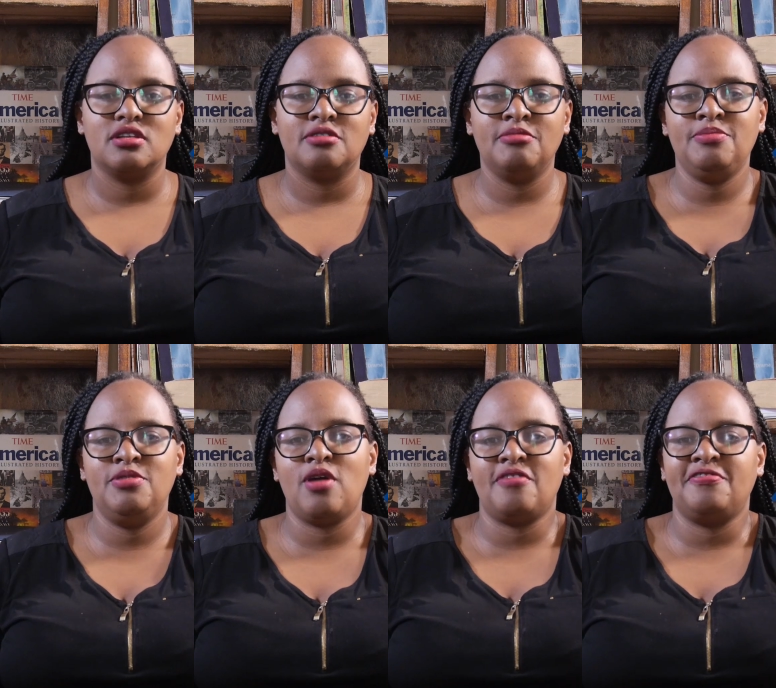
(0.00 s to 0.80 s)
maybe
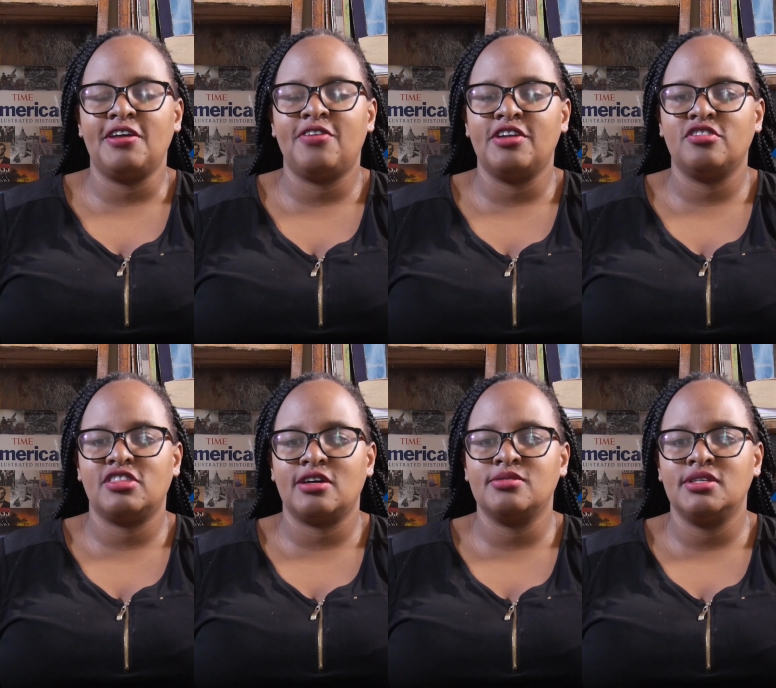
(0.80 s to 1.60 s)
you have
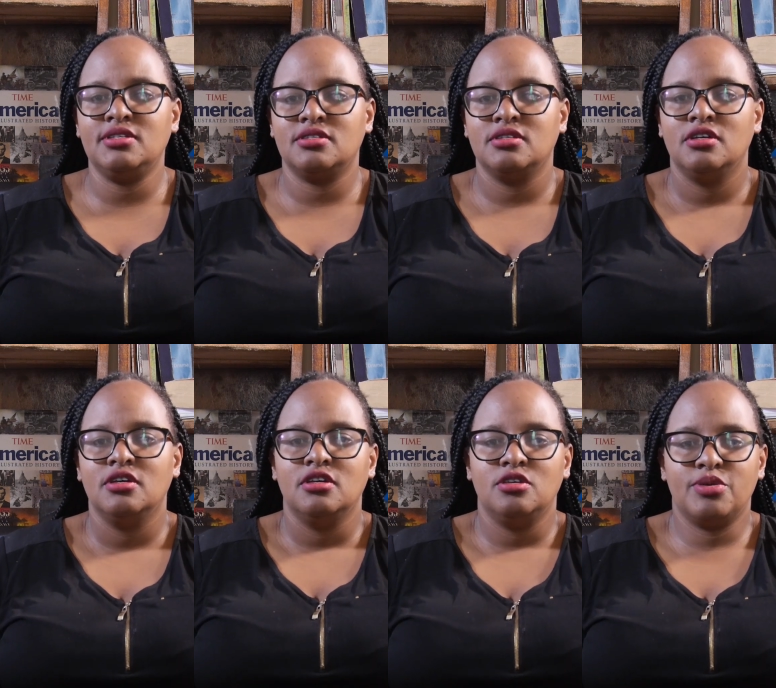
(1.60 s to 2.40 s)
500,000
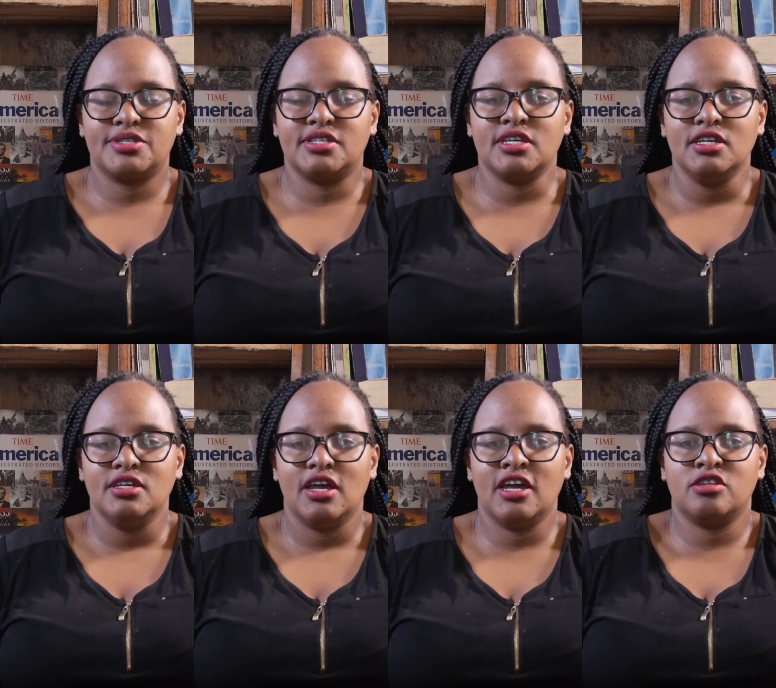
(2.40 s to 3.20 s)
USD
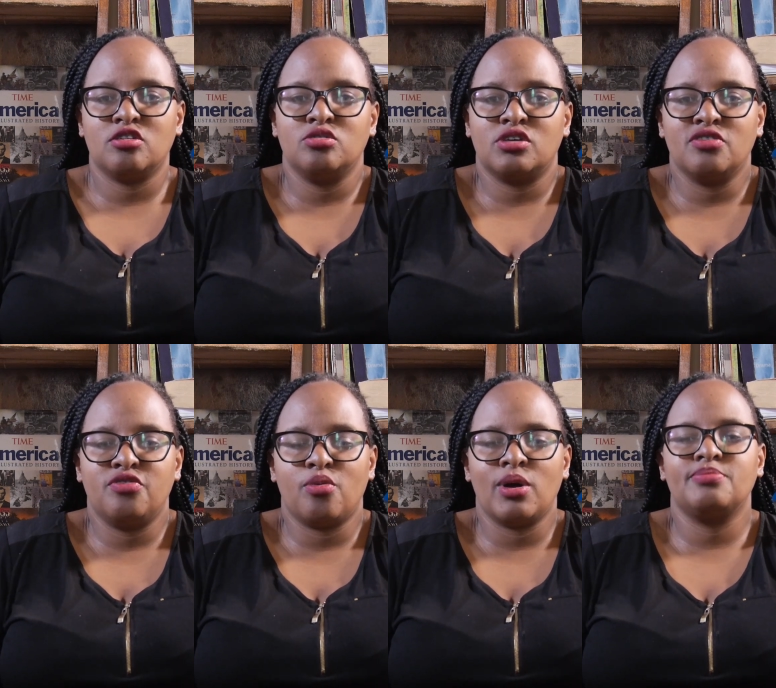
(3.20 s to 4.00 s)
and you're looking
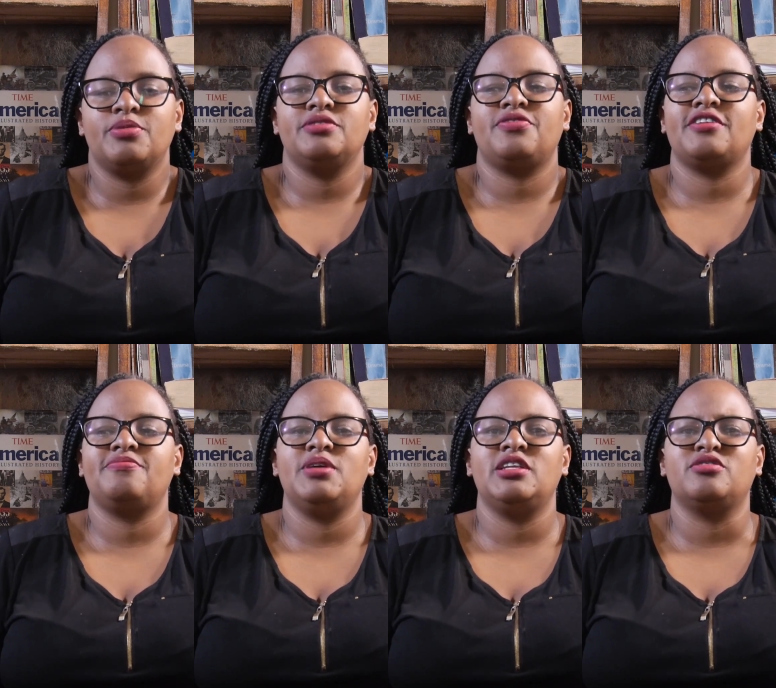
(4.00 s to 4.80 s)
for 1.5
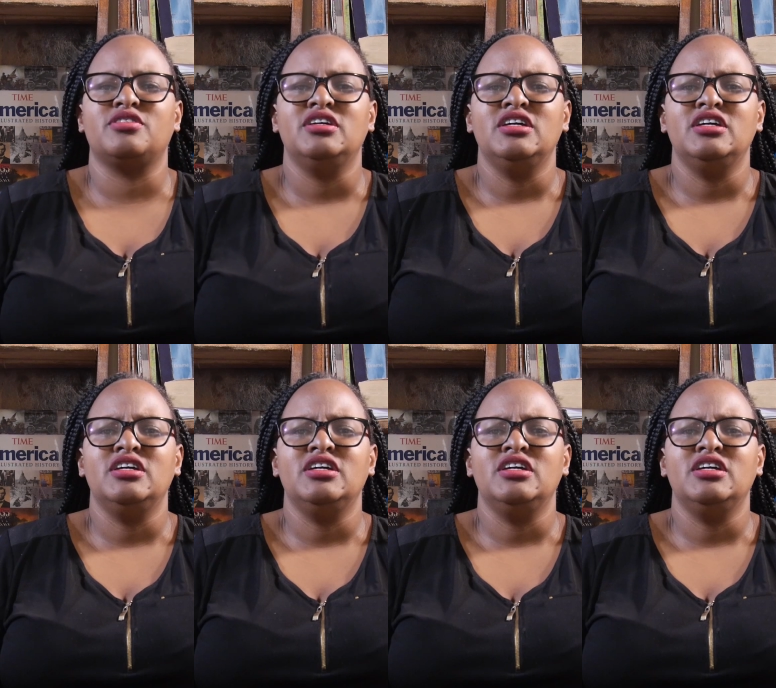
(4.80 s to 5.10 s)
million.